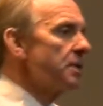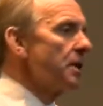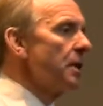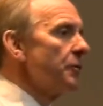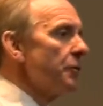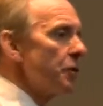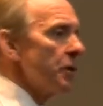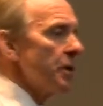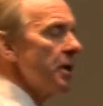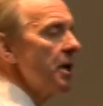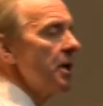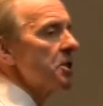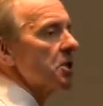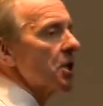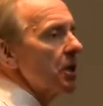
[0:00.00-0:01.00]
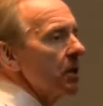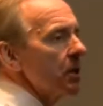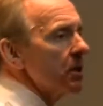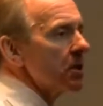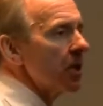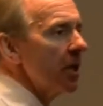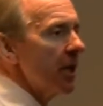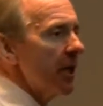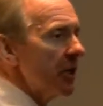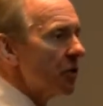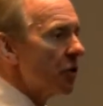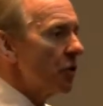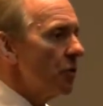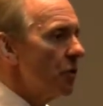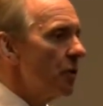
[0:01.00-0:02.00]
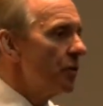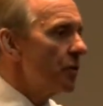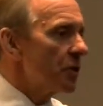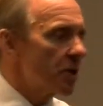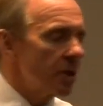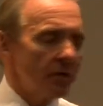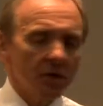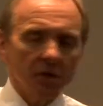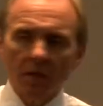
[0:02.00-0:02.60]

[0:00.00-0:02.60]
delivery skills into the civil